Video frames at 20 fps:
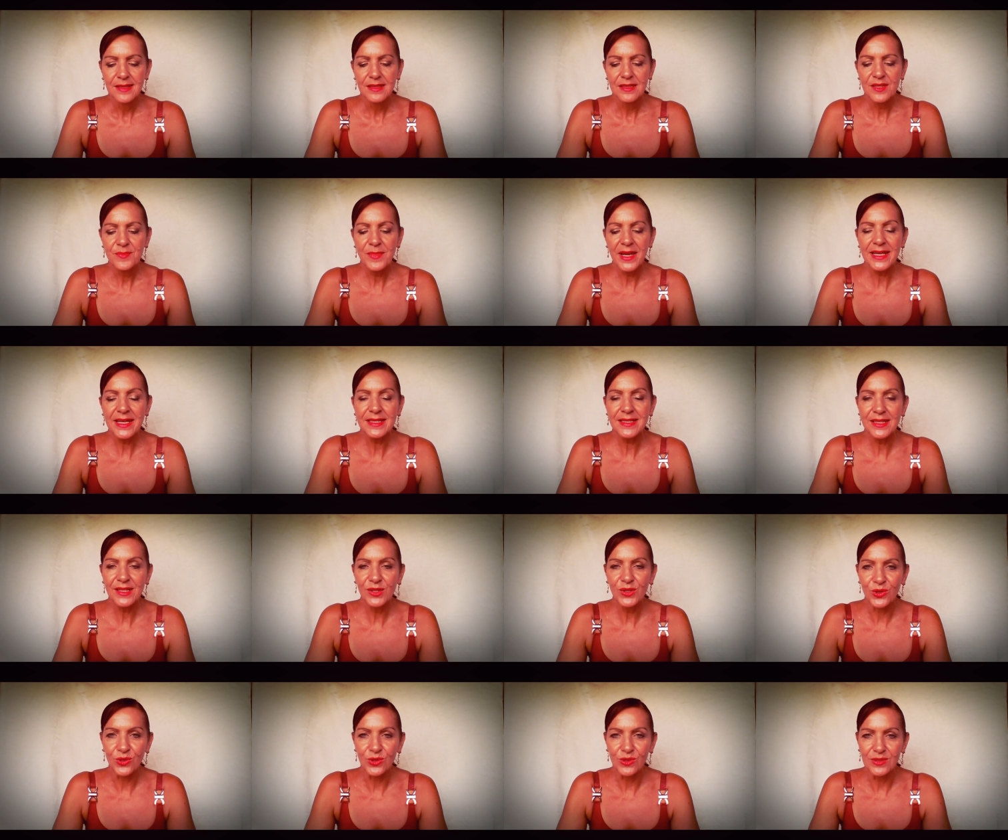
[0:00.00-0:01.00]
The mating
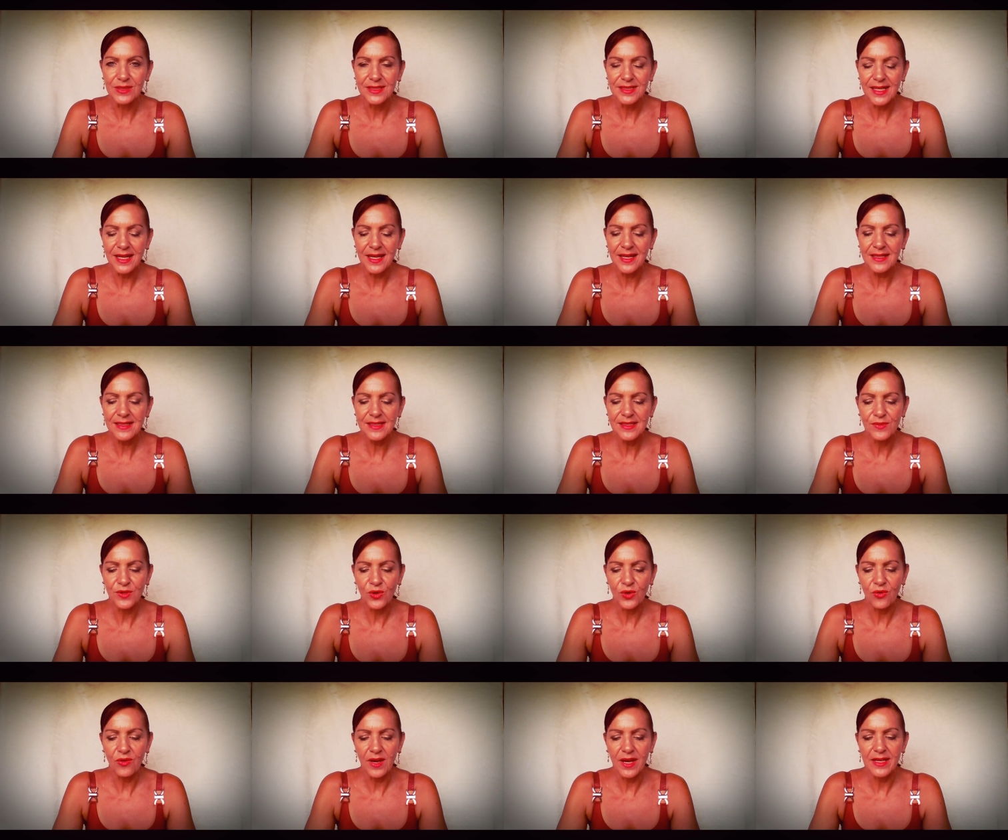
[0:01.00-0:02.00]
call and dance of
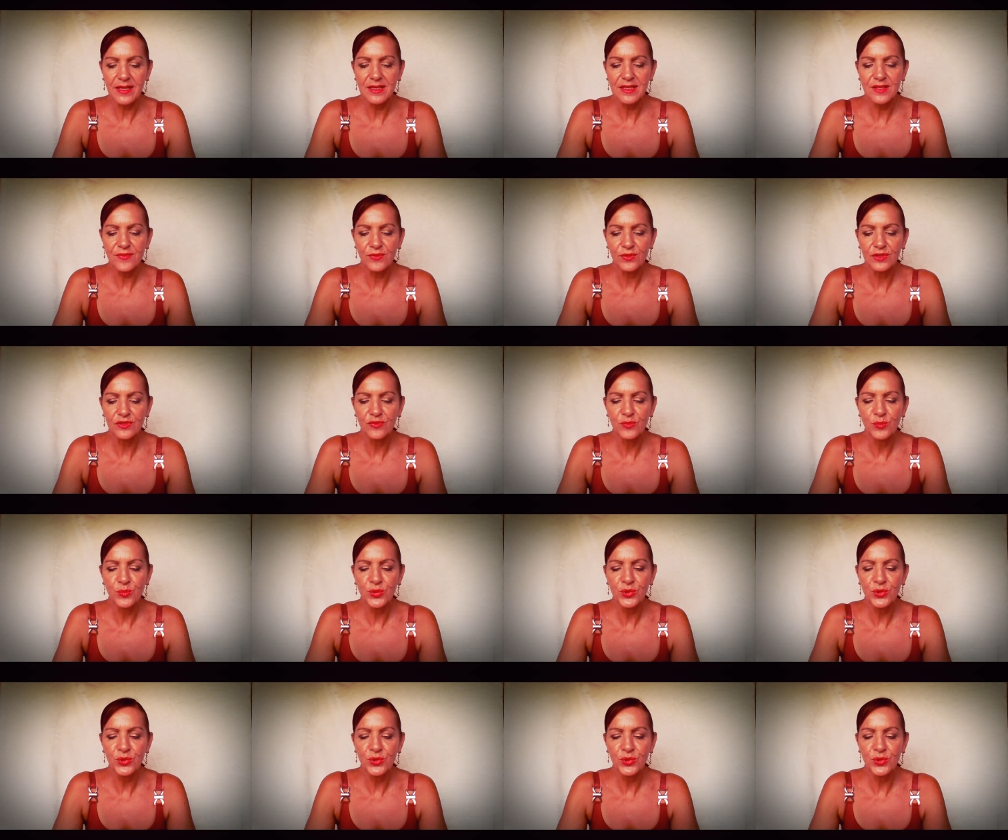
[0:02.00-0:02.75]
the crane is full of